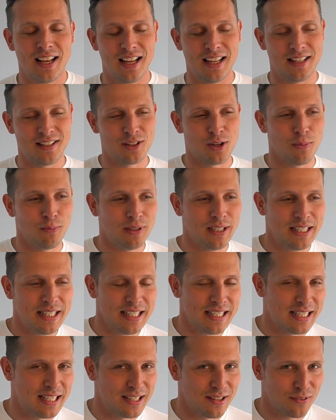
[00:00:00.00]
It is
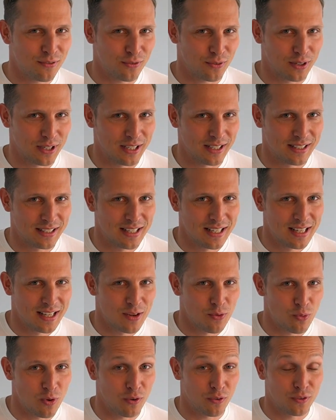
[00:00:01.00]
completely different
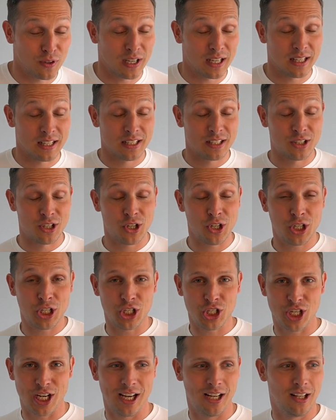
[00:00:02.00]
with
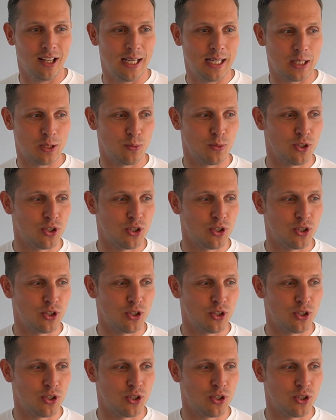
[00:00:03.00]
Turkish Airlines,